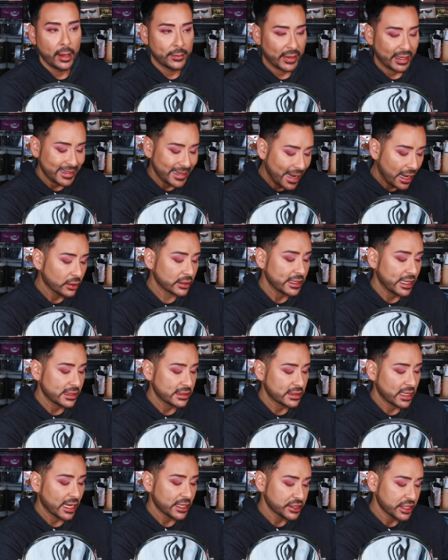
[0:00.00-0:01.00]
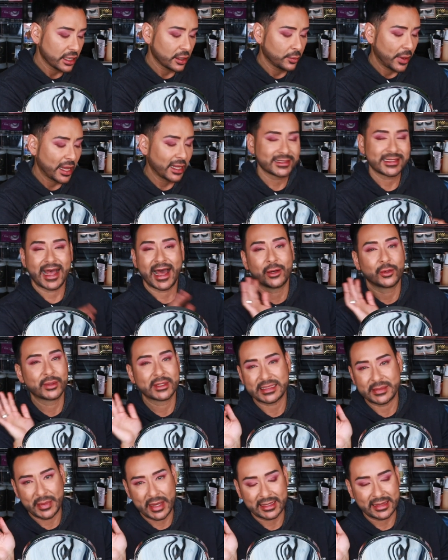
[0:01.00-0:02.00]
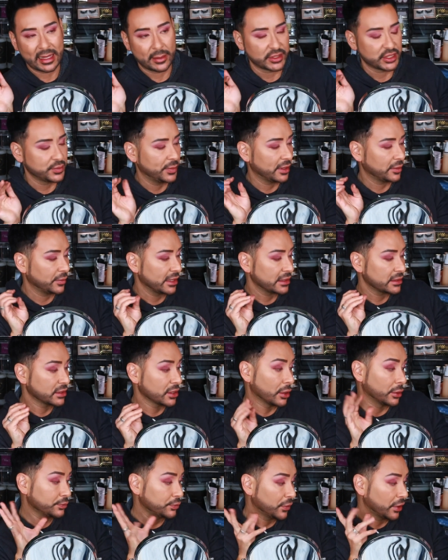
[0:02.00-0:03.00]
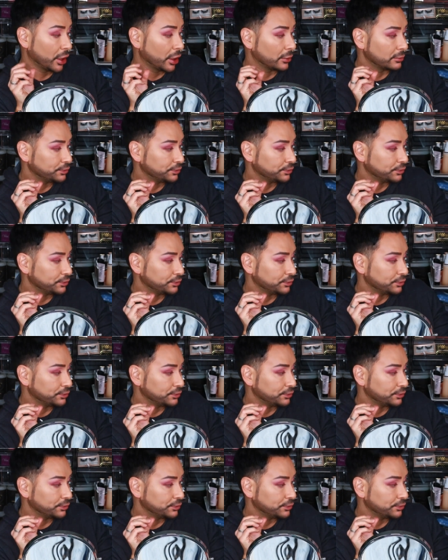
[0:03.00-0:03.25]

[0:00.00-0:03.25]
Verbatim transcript: But nowadays, eyeshadow palettes, I don't expect that much pigment. So, you know.